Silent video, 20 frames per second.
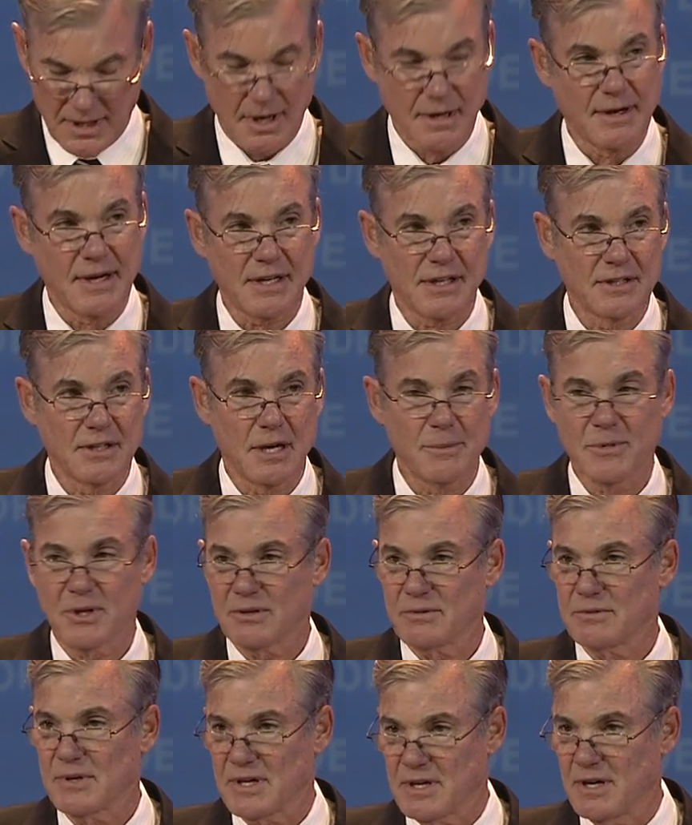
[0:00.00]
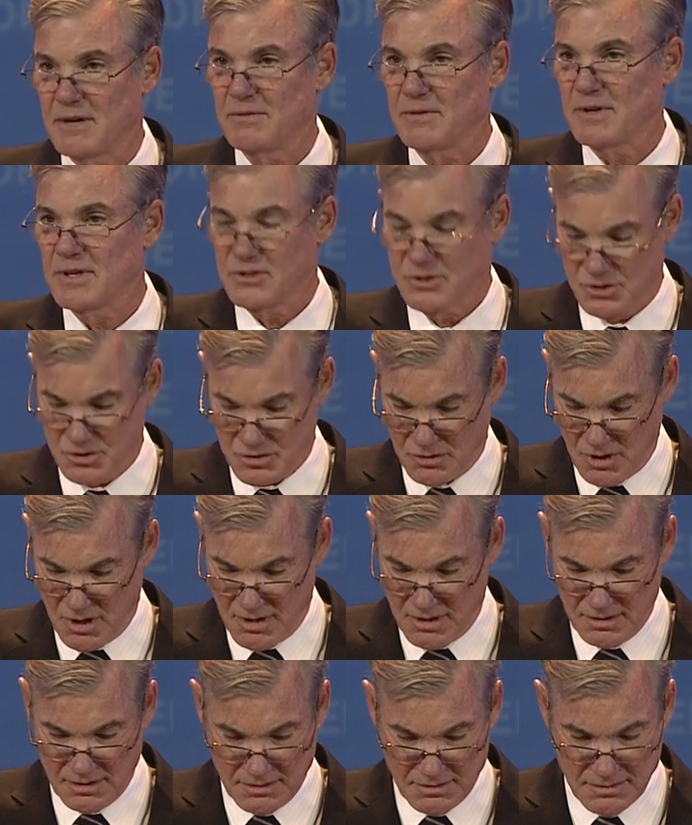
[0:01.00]
Our economic recovery is
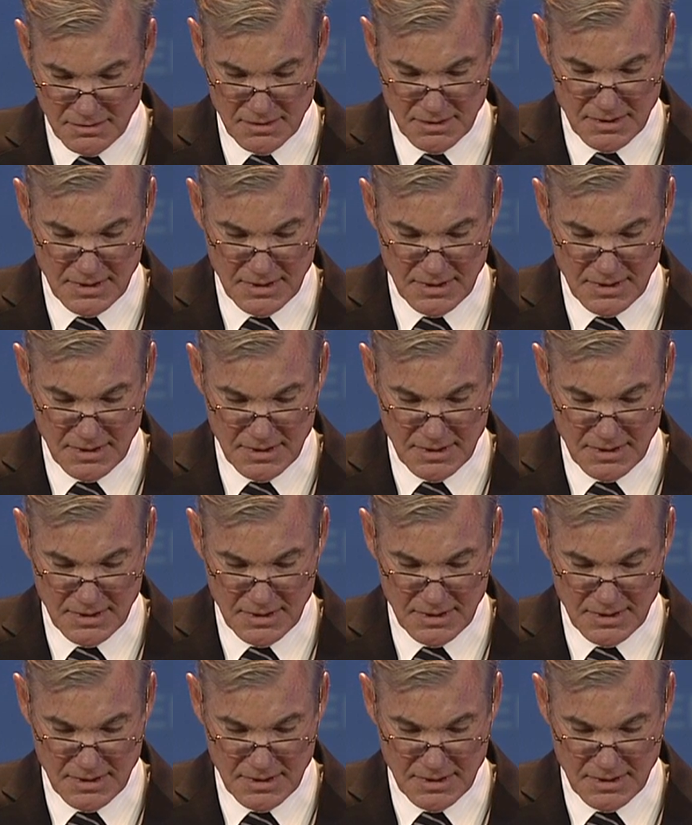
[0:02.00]
strong